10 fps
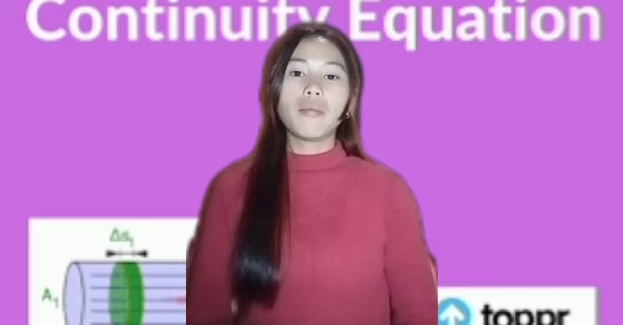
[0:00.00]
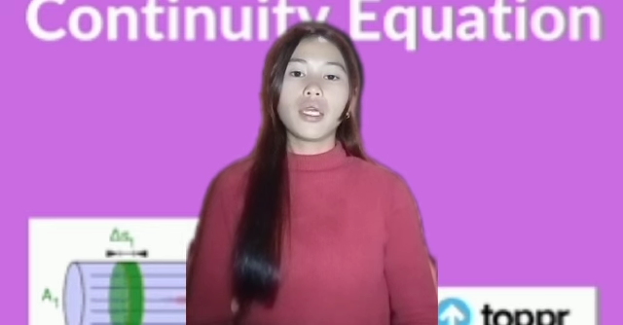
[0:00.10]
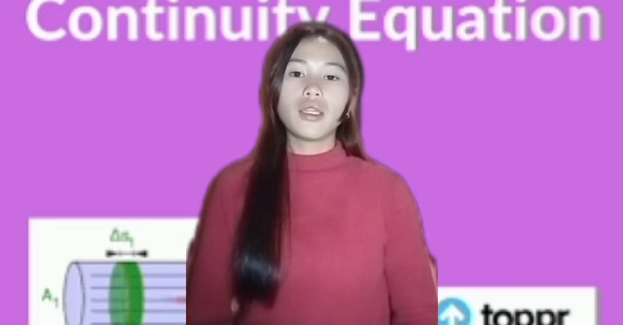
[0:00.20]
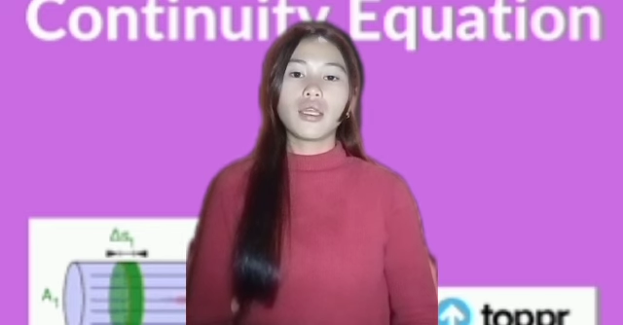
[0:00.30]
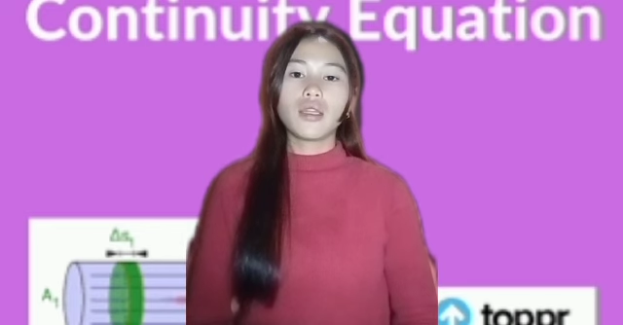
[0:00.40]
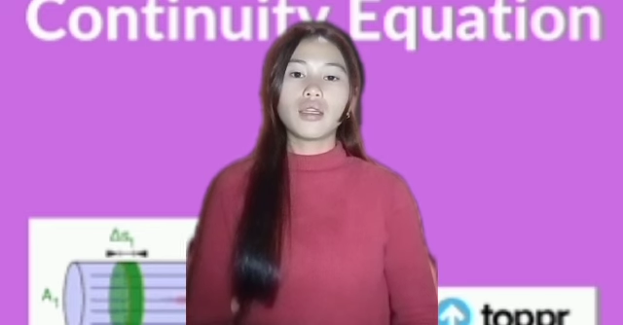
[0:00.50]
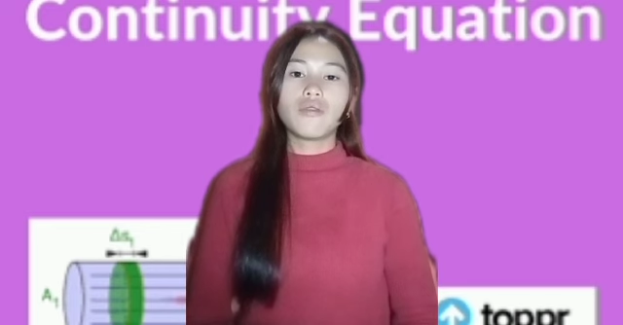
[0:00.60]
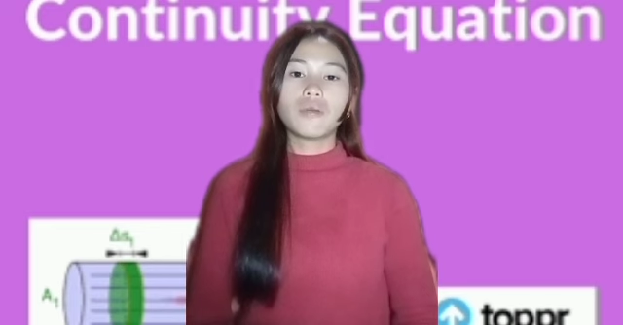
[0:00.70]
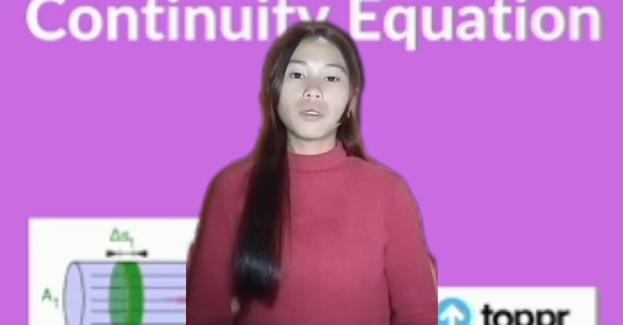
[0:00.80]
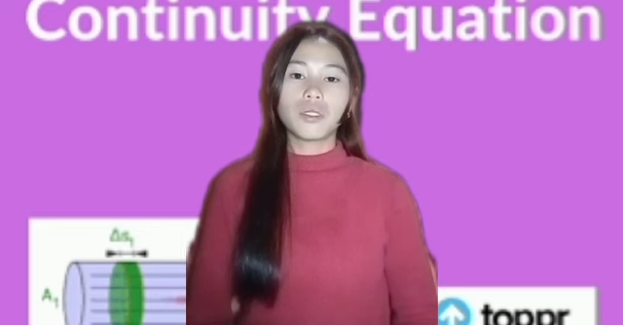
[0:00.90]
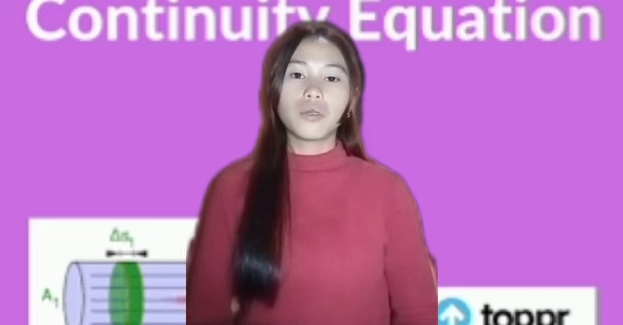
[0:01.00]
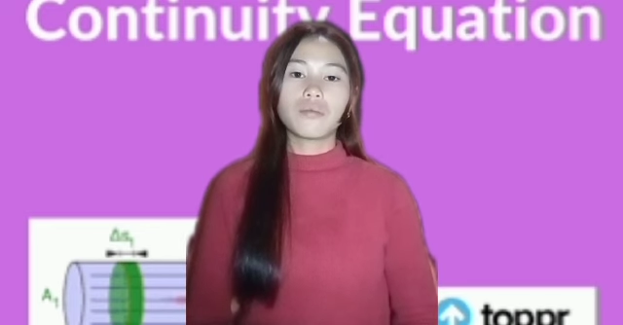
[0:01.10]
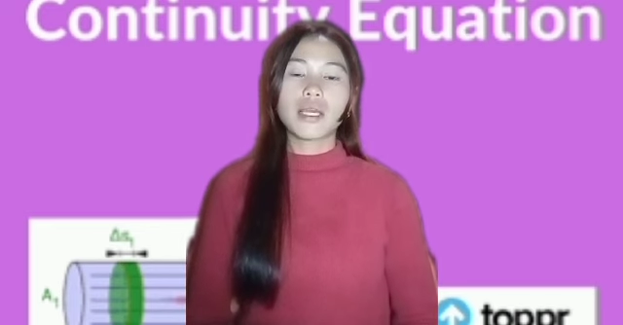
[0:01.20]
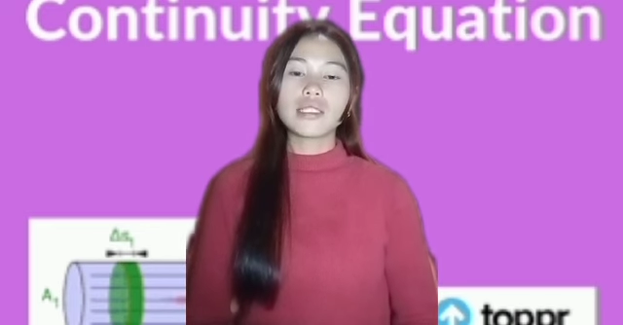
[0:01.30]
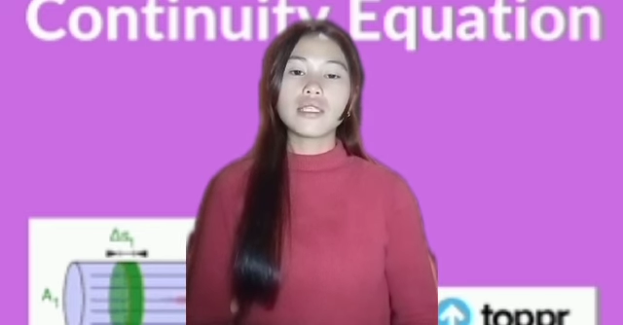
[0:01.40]
meaning their
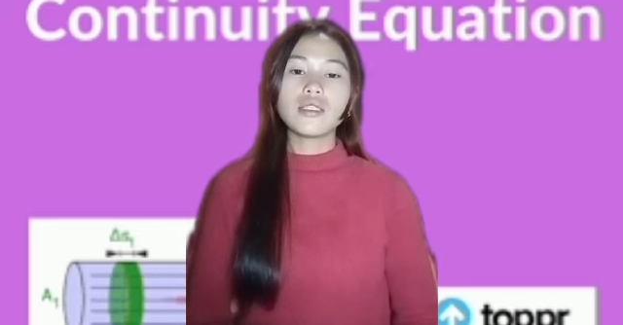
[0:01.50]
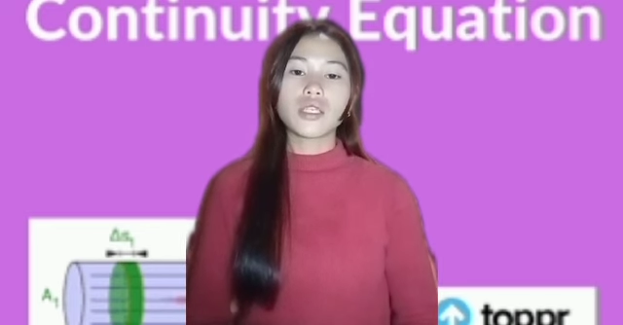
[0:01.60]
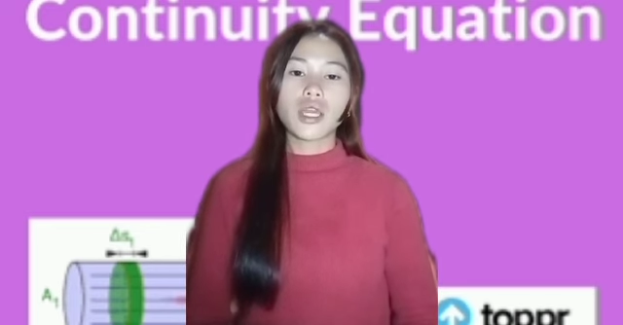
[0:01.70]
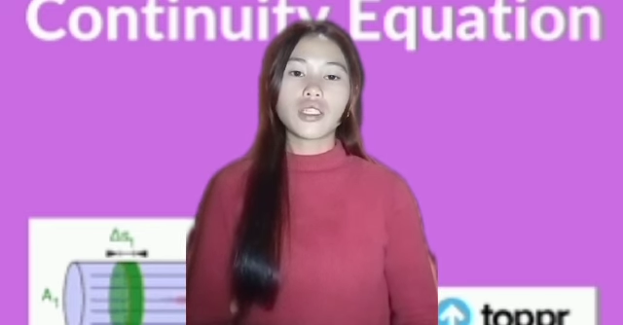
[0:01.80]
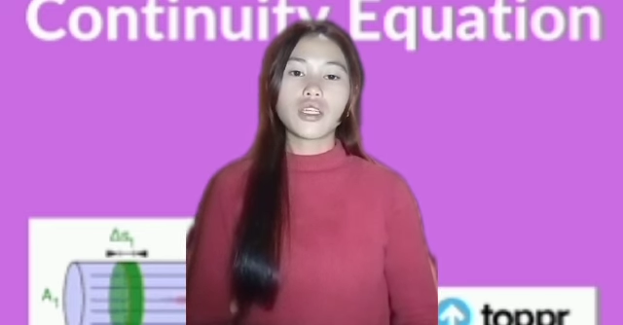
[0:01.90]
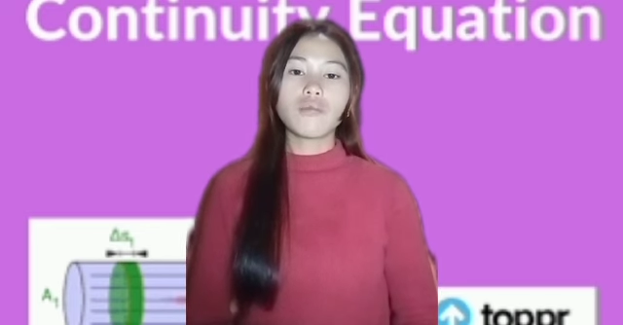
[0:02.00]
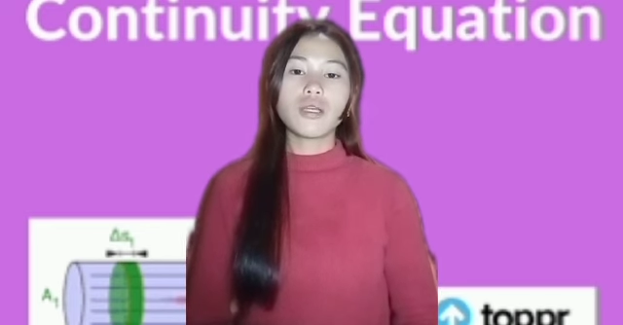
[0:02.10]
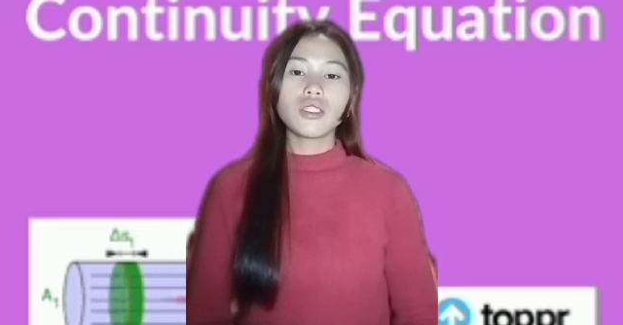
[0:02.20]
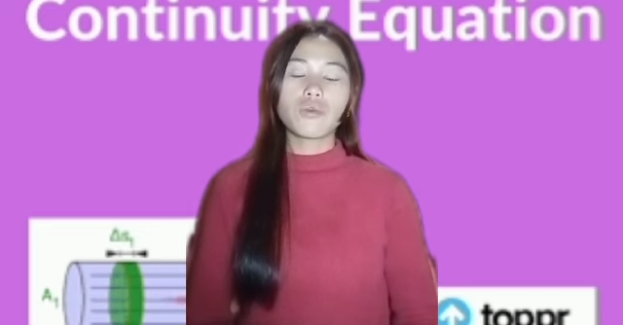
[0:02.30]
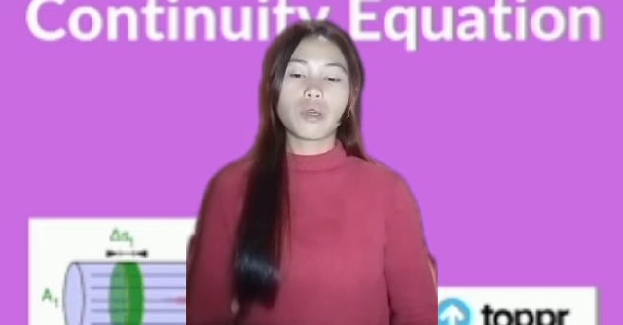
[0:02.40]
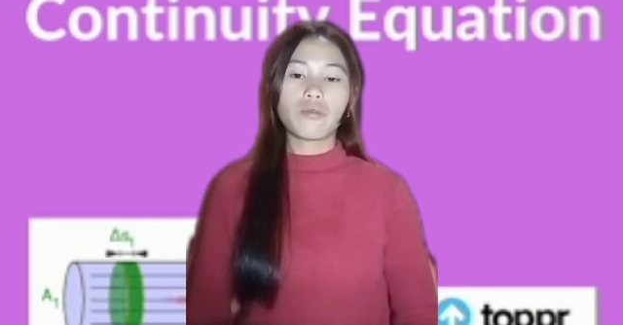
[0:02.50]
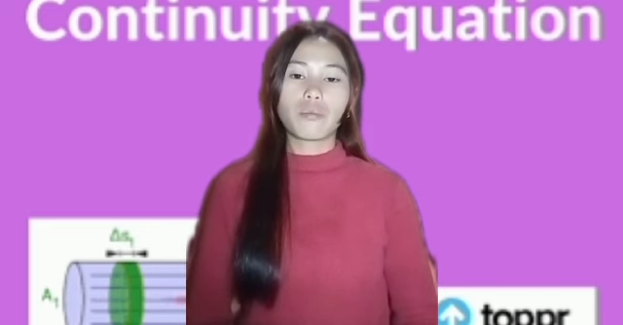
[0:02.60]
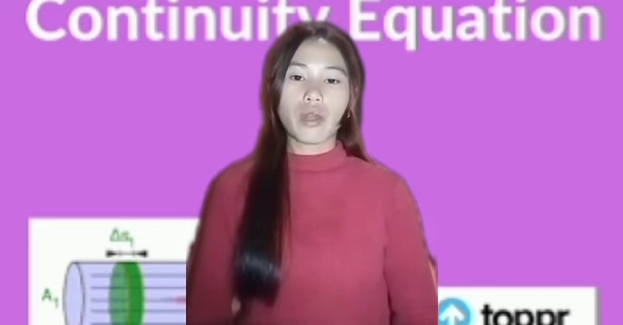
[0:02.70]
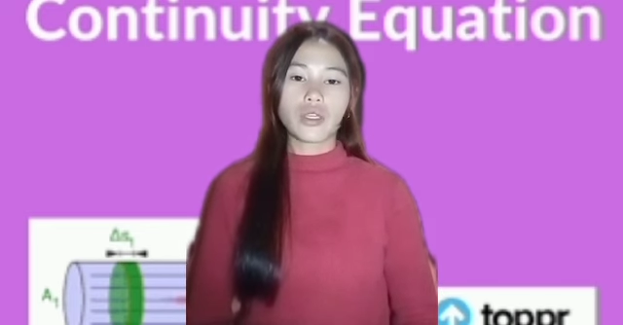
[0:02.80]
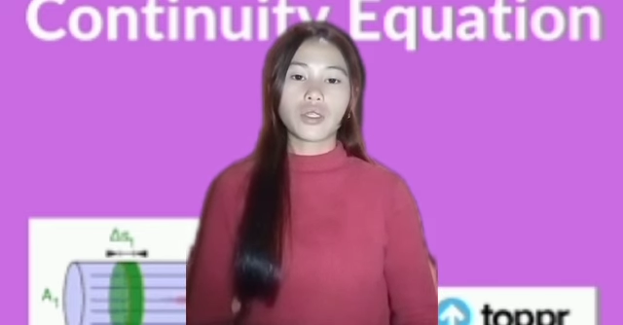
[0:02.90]
volume doesn't change much with
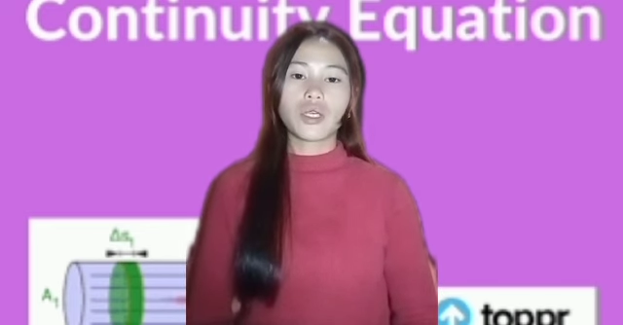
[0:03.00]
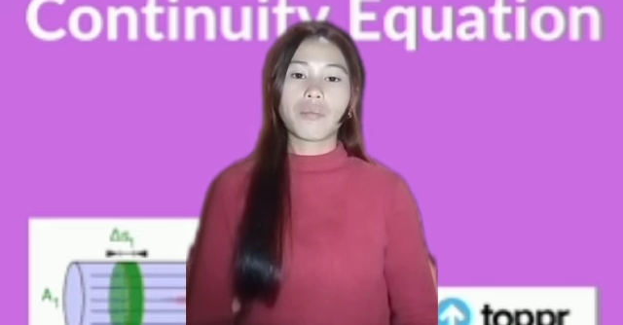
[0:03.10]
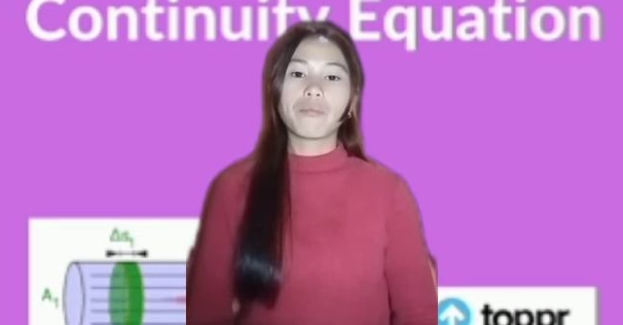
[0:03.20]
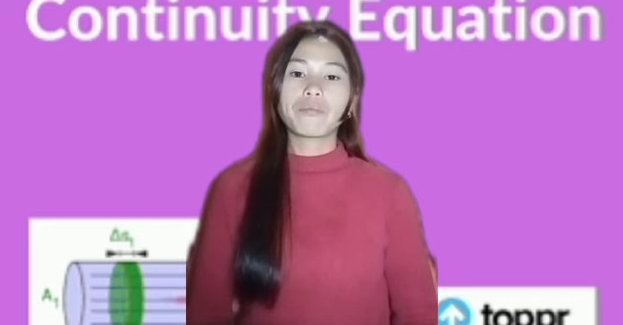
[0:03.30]
pressure.